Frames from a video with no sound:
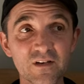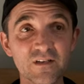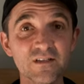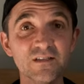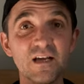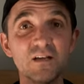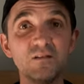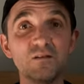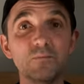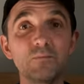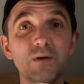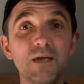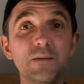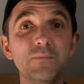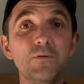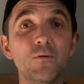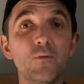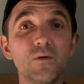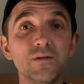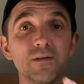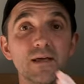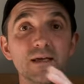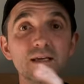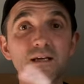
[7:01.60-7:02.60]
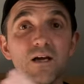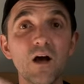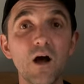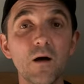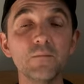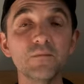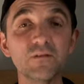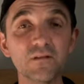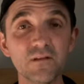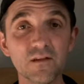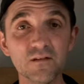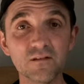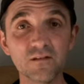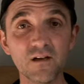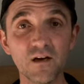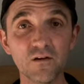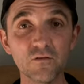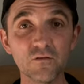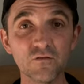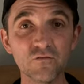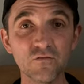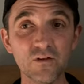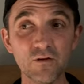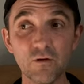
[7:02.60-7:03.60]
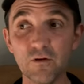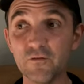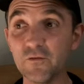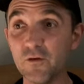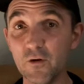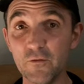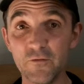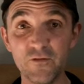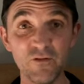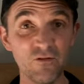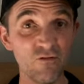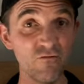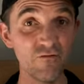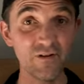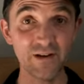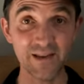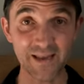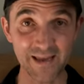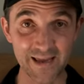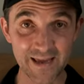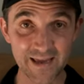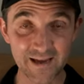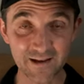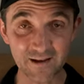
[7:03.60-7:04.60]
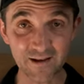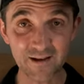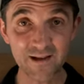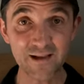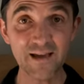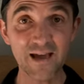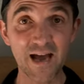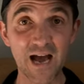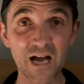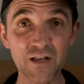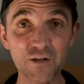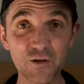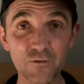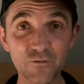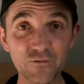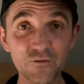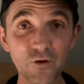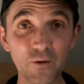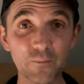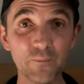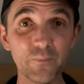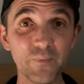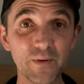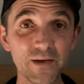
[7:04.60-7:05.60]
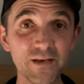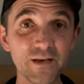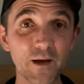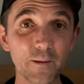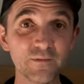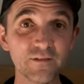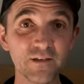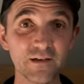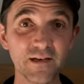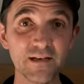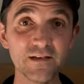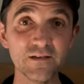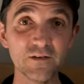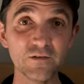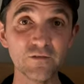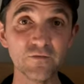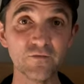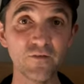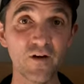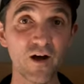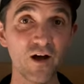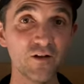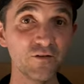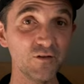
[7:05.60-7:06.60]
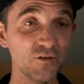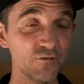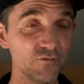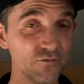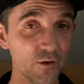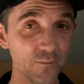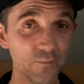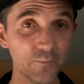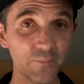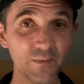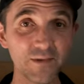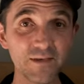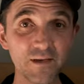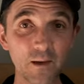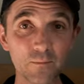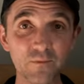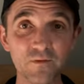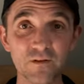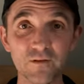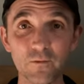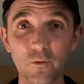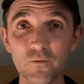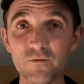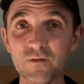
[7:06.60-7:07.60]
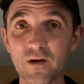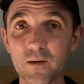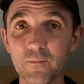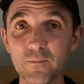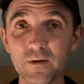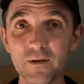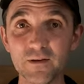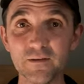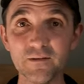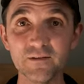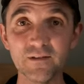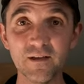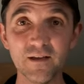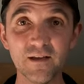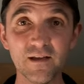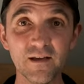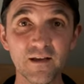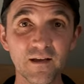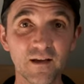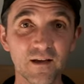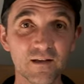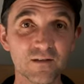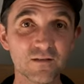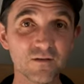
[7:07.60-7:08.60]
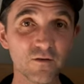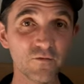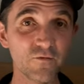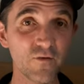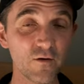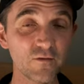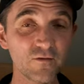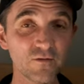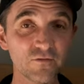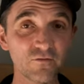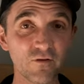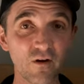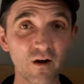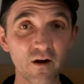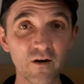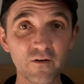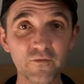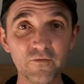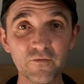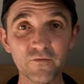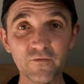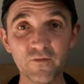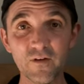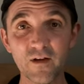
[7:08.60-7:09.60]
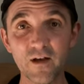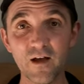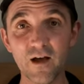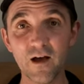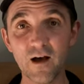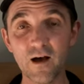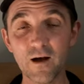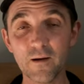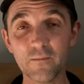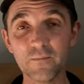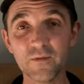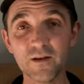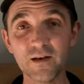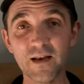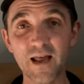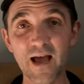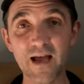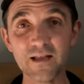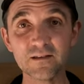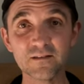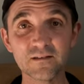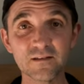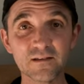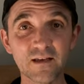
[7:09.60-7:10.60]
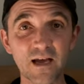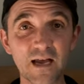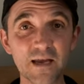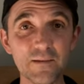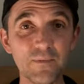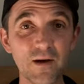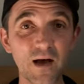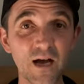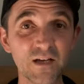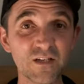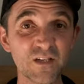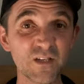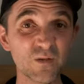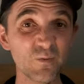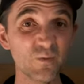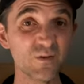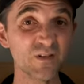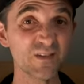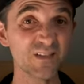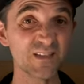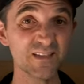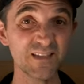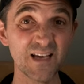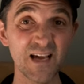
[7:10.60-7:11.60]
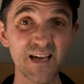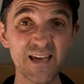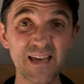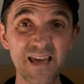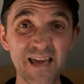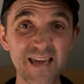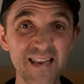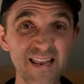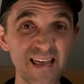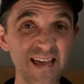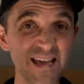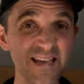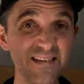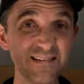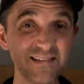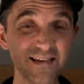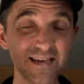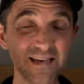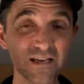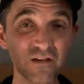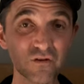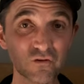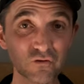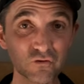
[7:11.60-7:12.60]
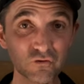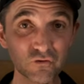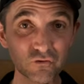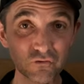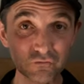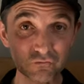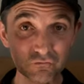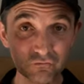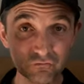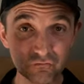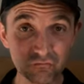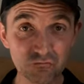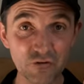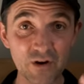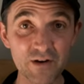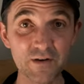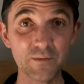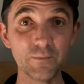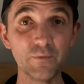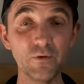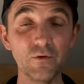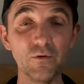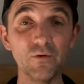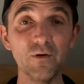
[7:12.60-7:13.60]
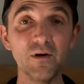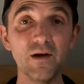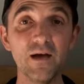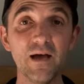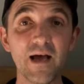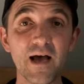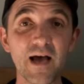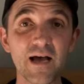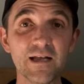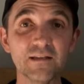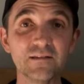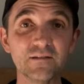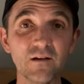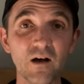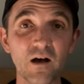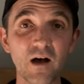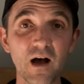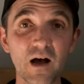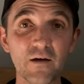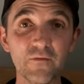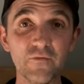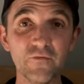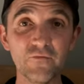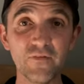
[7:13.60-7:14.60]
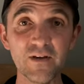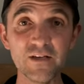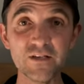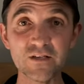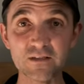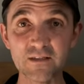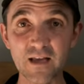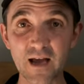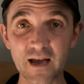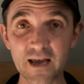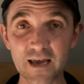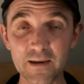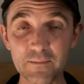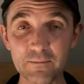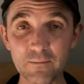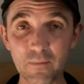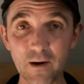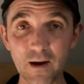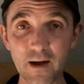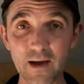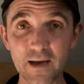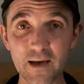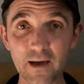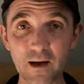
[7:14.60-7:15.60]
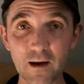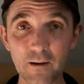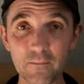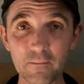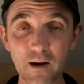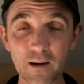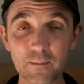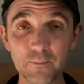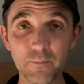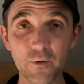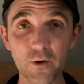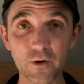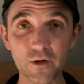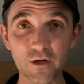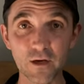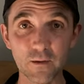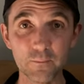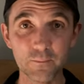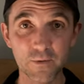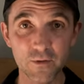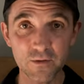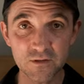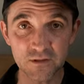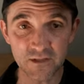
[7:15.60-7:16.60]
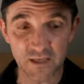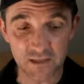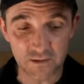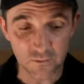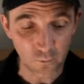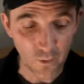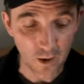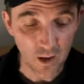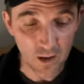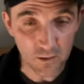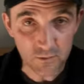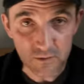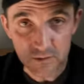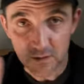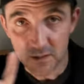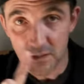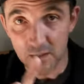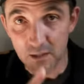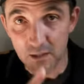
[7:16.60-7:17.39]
to say to people when they come to this country, or if you're already here and you've not been up to Lindisfarne, you've not been up to Northumberland to photograph the landscape, I just want to say it is incredible. And I've featured that in my book, Beauty in the Wild,